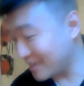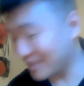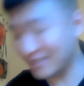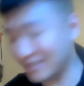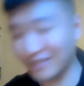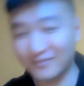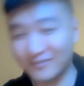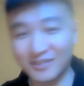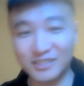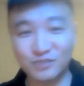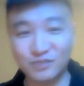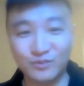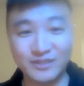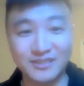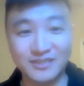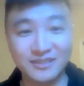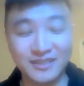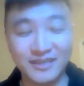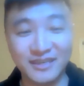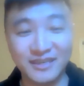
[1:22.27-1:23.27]
and they've just
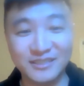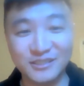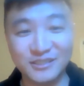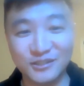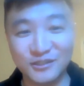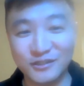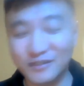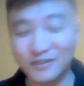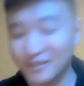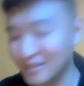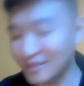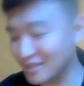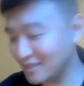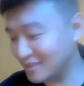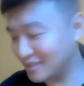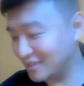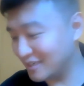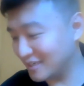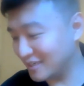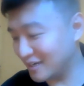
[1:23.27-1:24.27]
recently entered
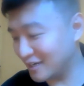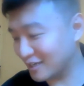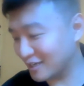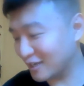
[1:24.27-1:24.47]
the